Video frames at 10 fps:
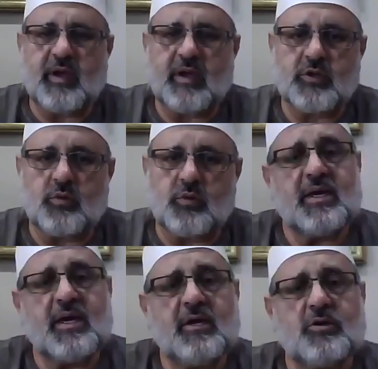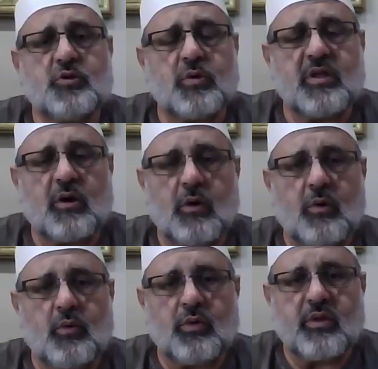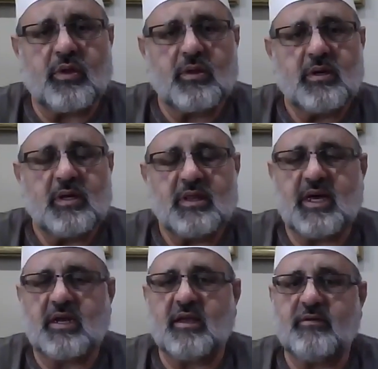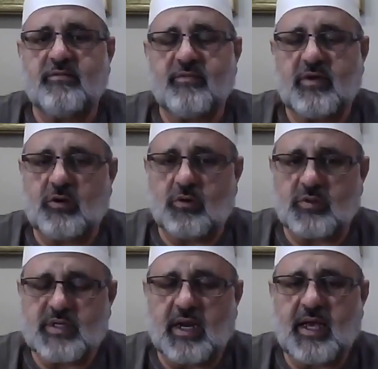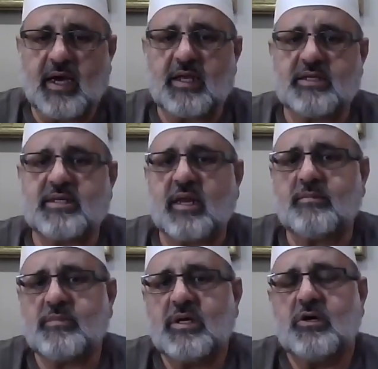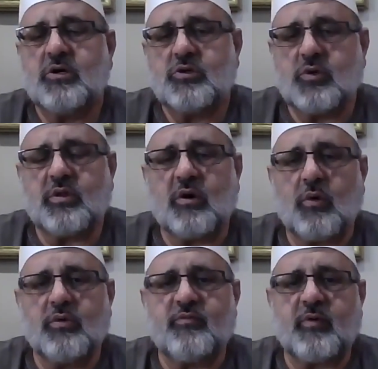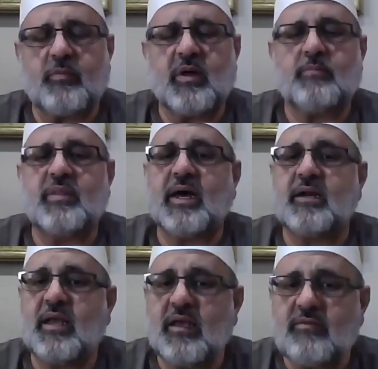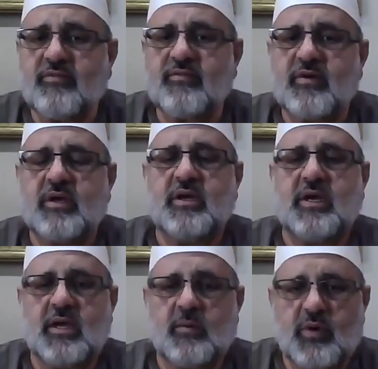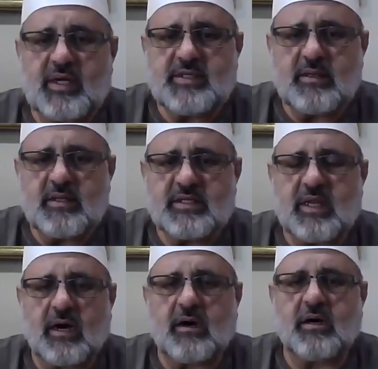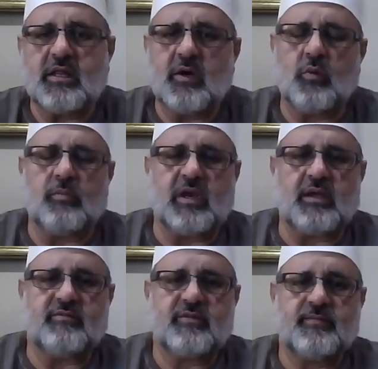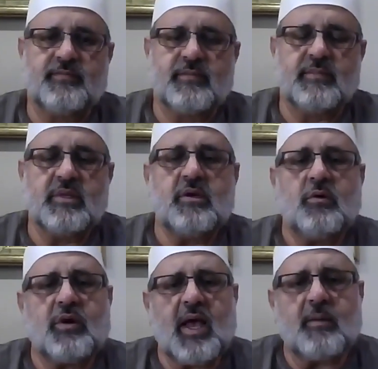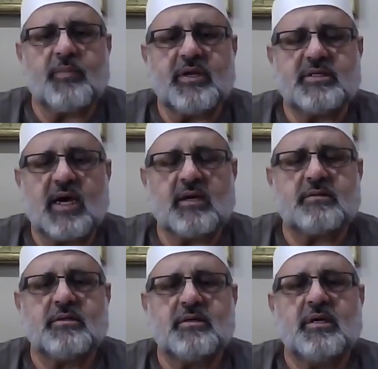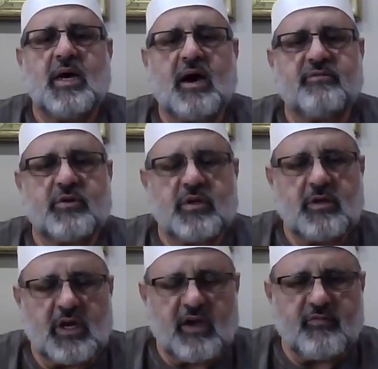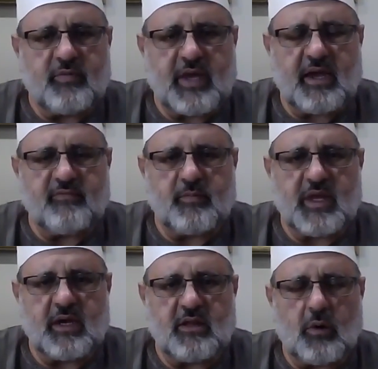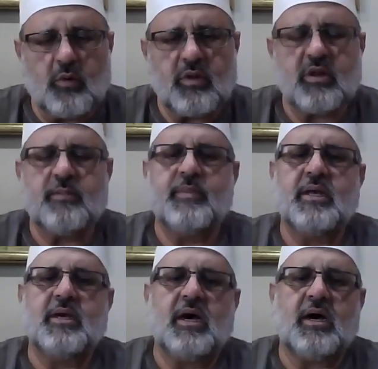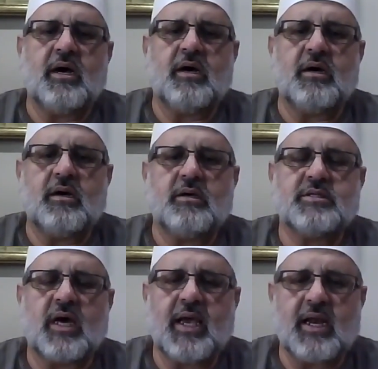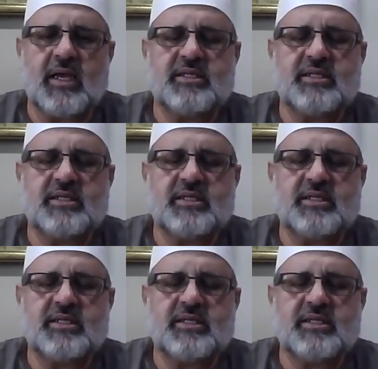be able to do this. But he took their oath that if, Salih alayhi salam took their oath from them that if he brings in this naqa, they will believe. What happened is that after they gave him the oath, Salih alayhi